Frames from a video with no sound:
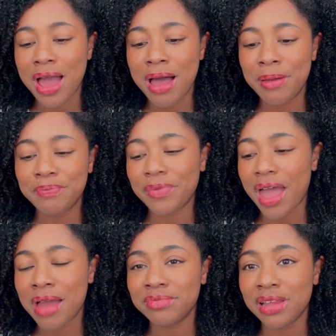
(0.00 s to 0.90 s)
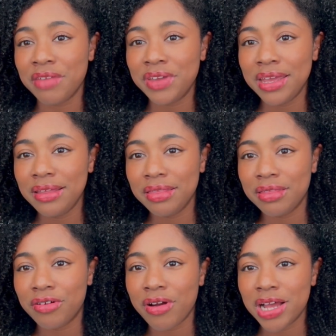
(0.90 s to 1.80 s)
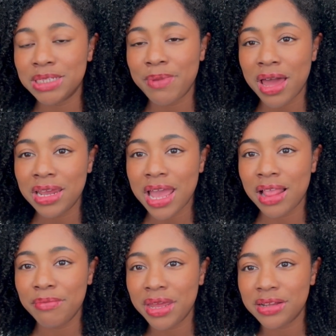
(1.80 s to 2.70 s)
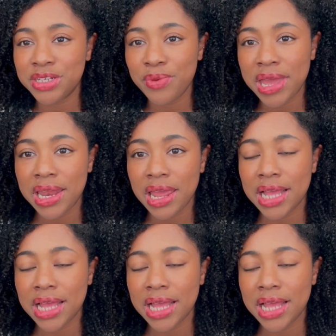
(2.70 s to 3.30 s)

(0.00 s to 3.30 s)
I'm loving the crossbody element to it.